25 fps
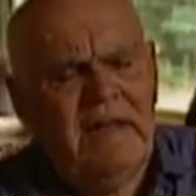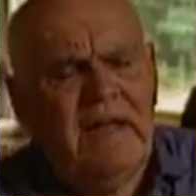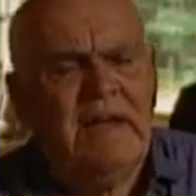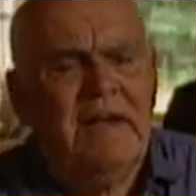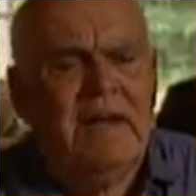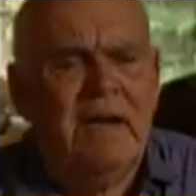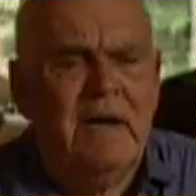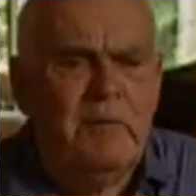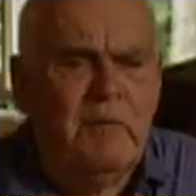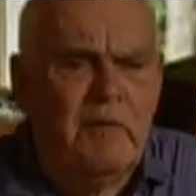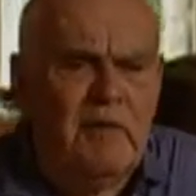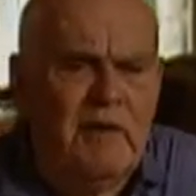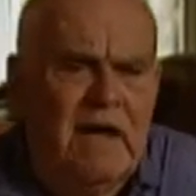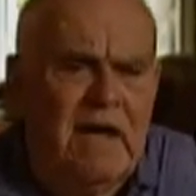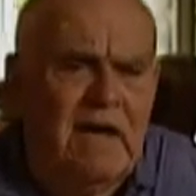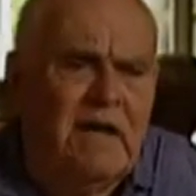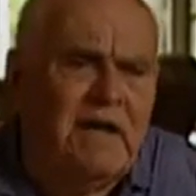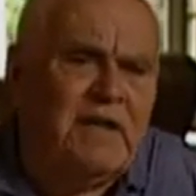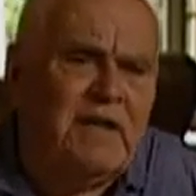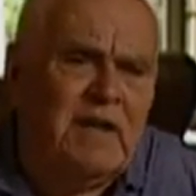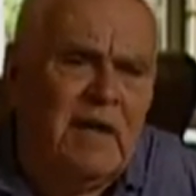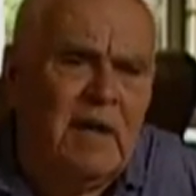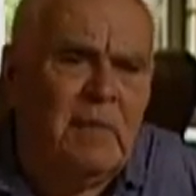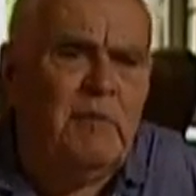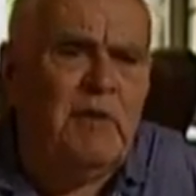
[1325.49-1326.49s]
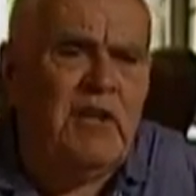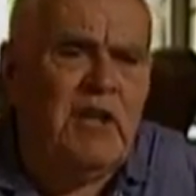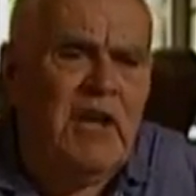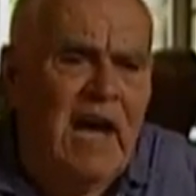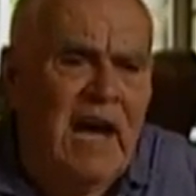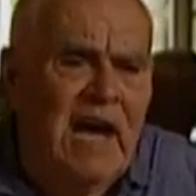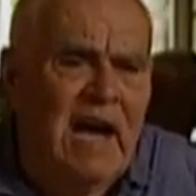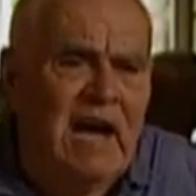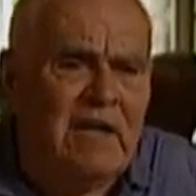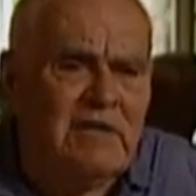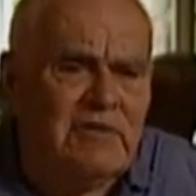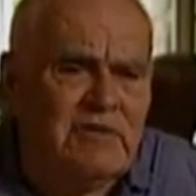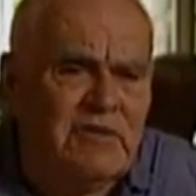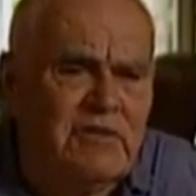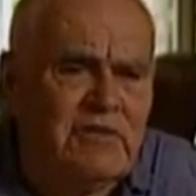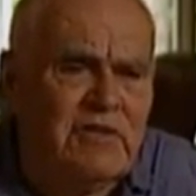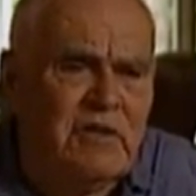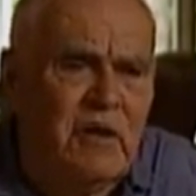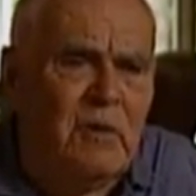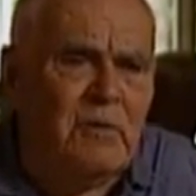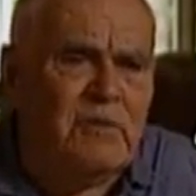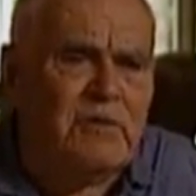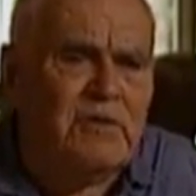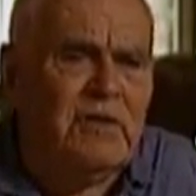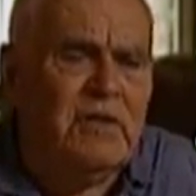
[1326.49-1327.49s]
They come around and come to your house and
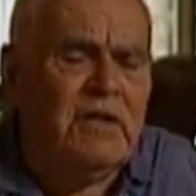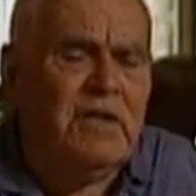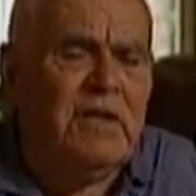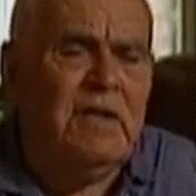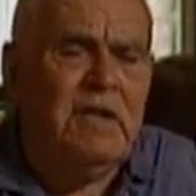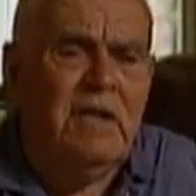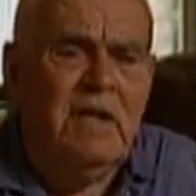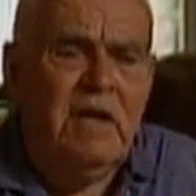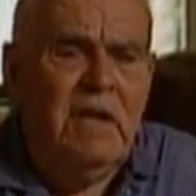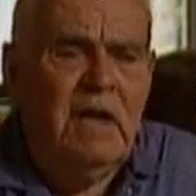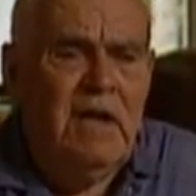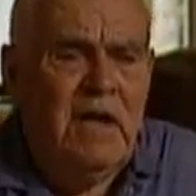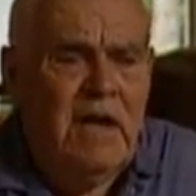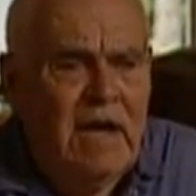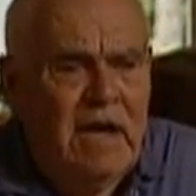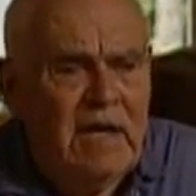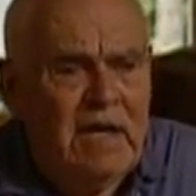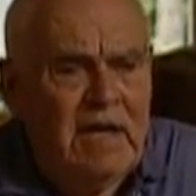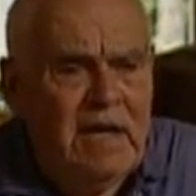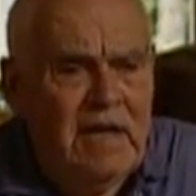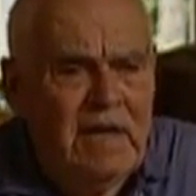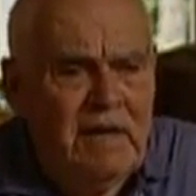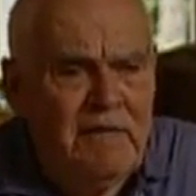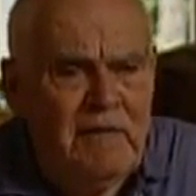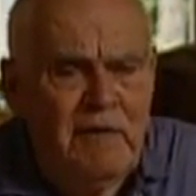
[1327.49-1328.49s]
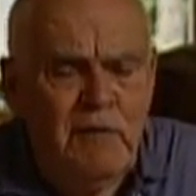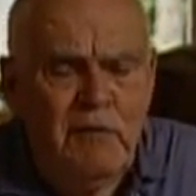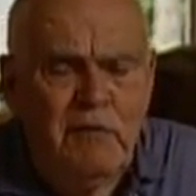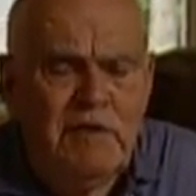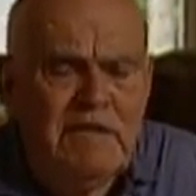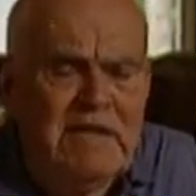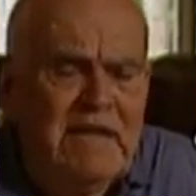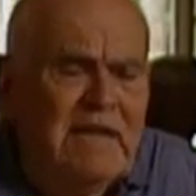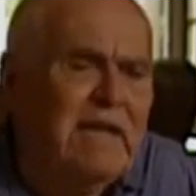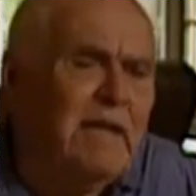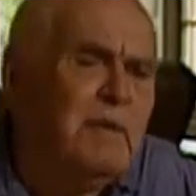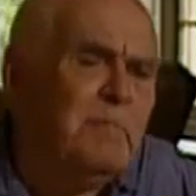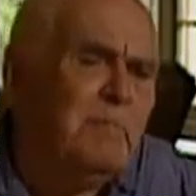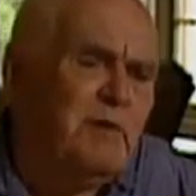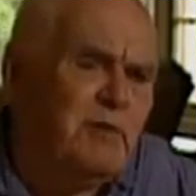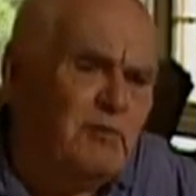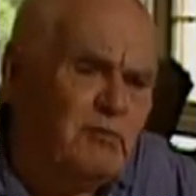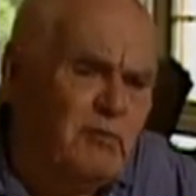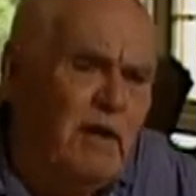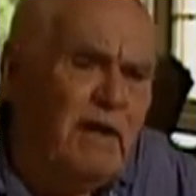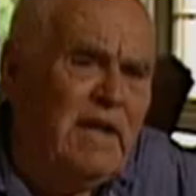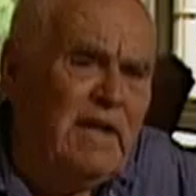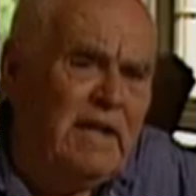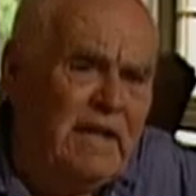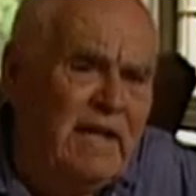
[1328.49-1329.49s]
talk to you, and, and if you was either
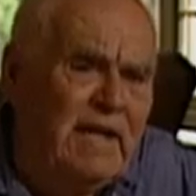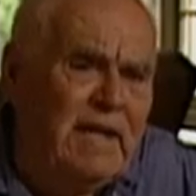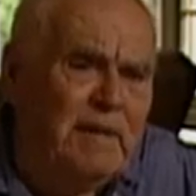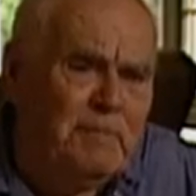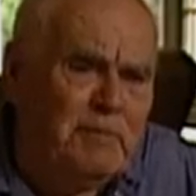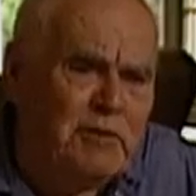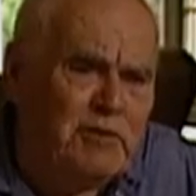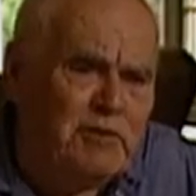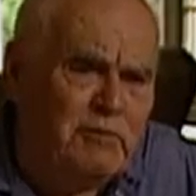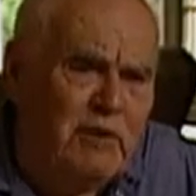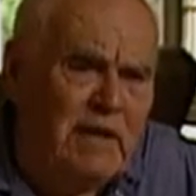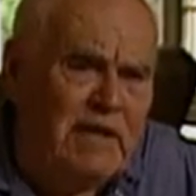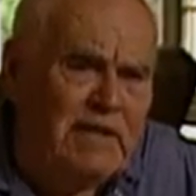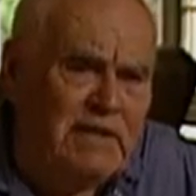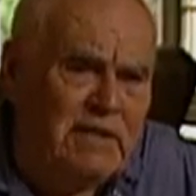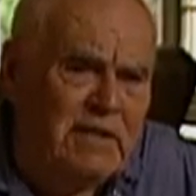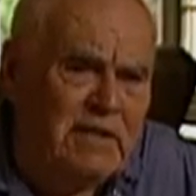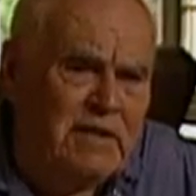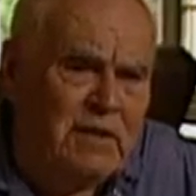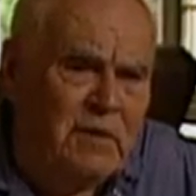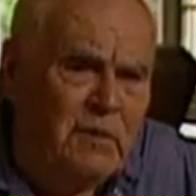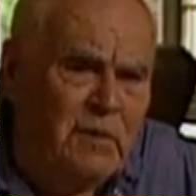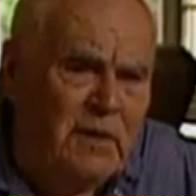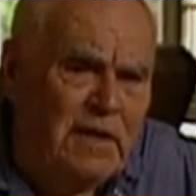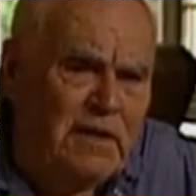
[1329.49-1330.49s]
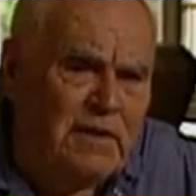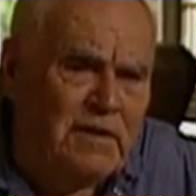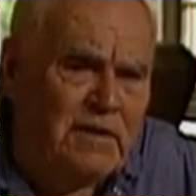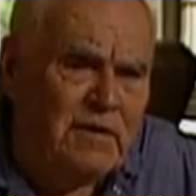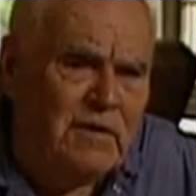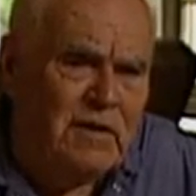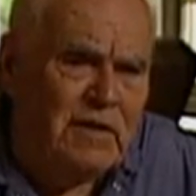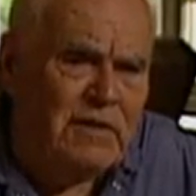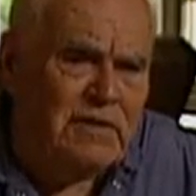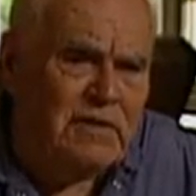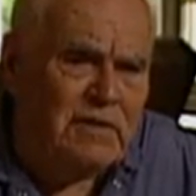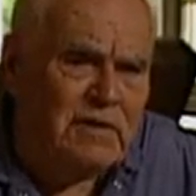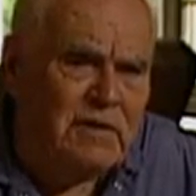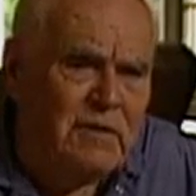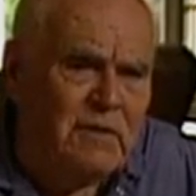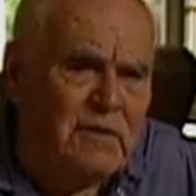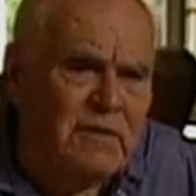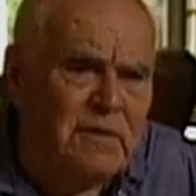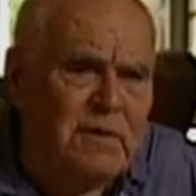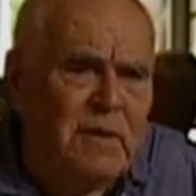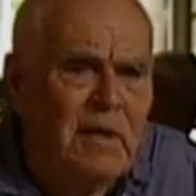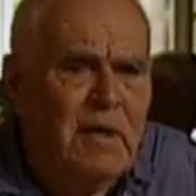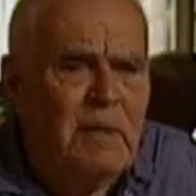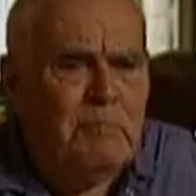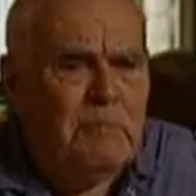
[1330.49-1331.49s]
persuaded, they'd persuade you to go into it, you know,
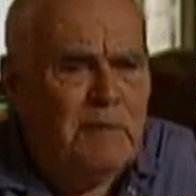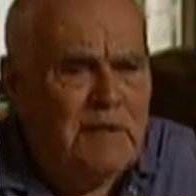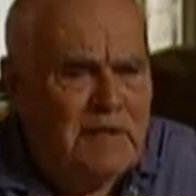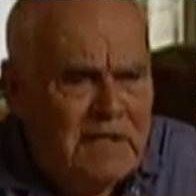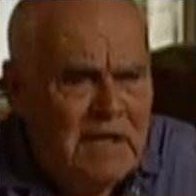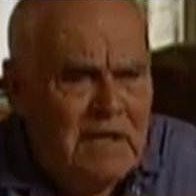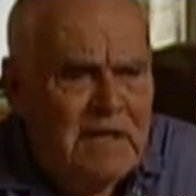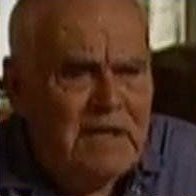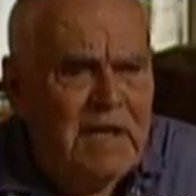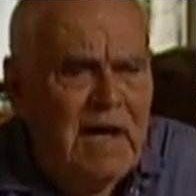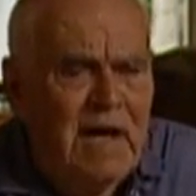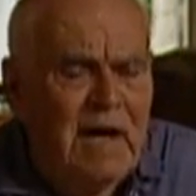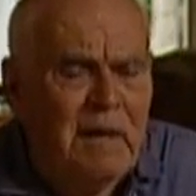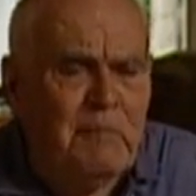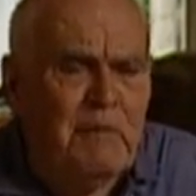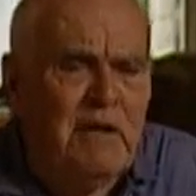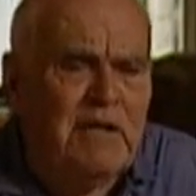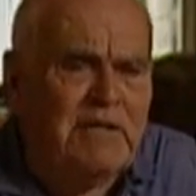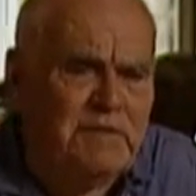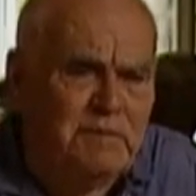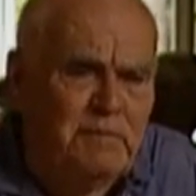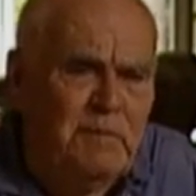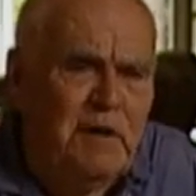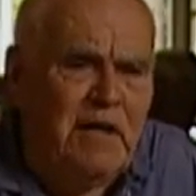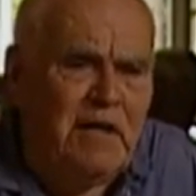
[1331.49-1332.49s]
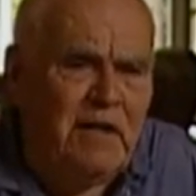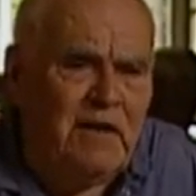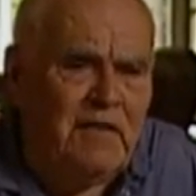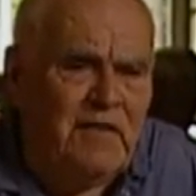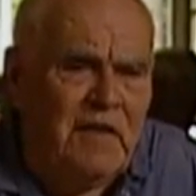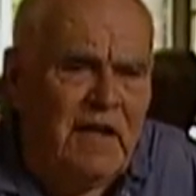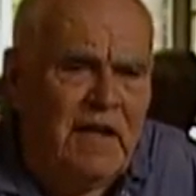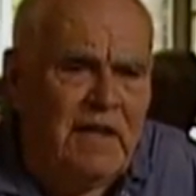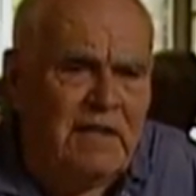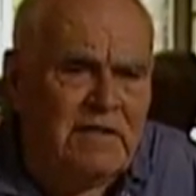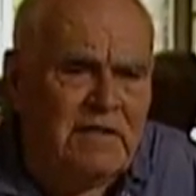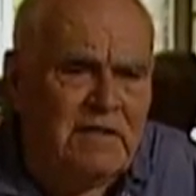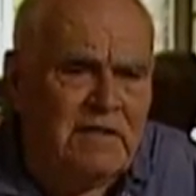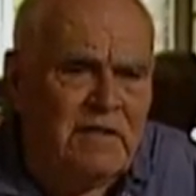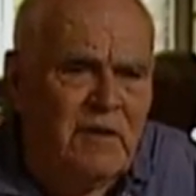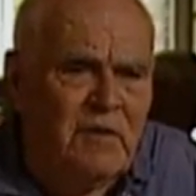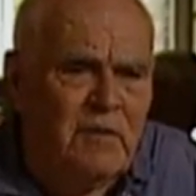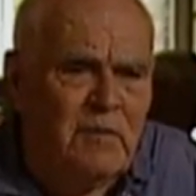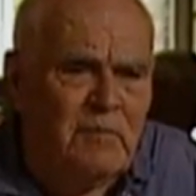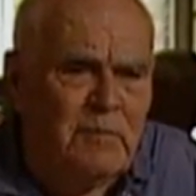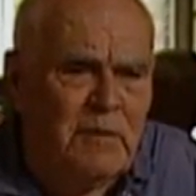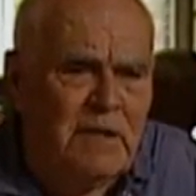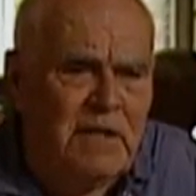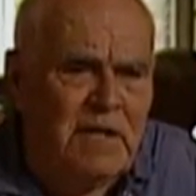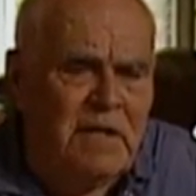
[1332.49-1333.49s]
and tell you how much better things are
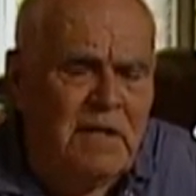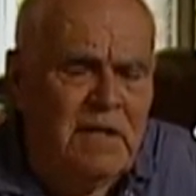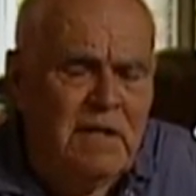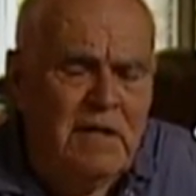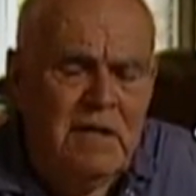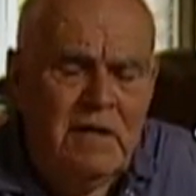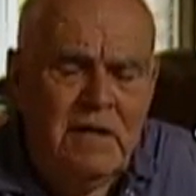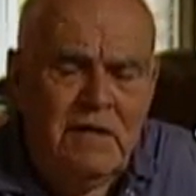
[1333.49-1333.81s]
going to be.